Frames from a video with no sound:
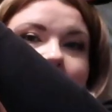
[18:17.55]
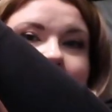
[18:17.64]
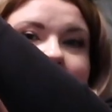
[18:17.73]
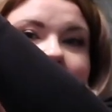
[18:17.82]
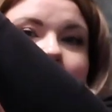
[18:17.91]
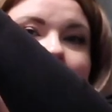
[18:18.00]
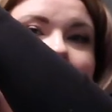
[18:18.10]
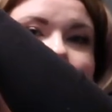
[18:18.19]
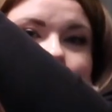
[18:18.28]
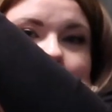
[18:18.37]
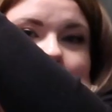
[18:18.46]
this
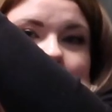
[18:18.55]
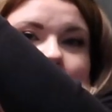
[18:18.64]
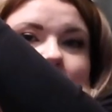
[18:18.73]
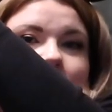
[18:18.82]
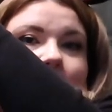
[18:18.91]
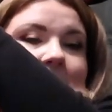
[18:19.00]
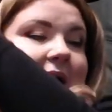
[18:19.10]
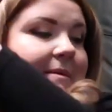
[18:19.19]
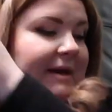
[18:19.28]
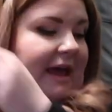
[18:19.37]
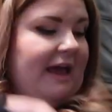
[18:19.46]
black swimsuit from
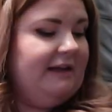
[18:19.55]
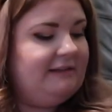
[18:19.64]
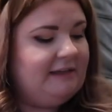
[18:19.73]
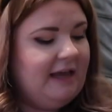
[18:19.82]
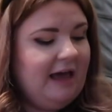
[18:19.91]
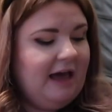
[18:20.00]
M&S